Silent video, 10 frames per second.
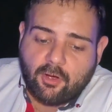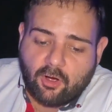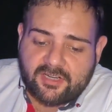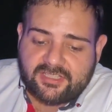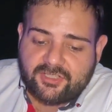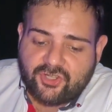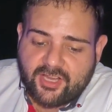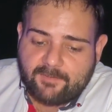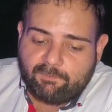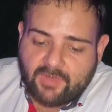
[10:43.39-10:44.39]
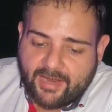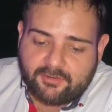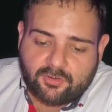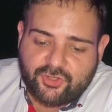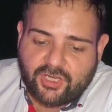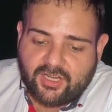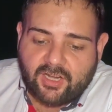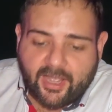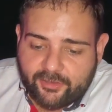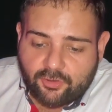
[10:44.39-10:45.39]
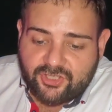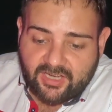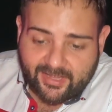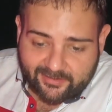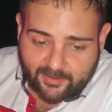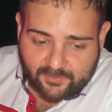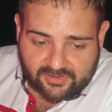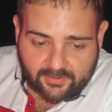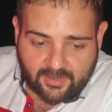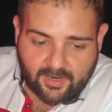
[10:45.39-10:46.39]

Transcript: oxygen, nitrogen, and hydrogen atoms.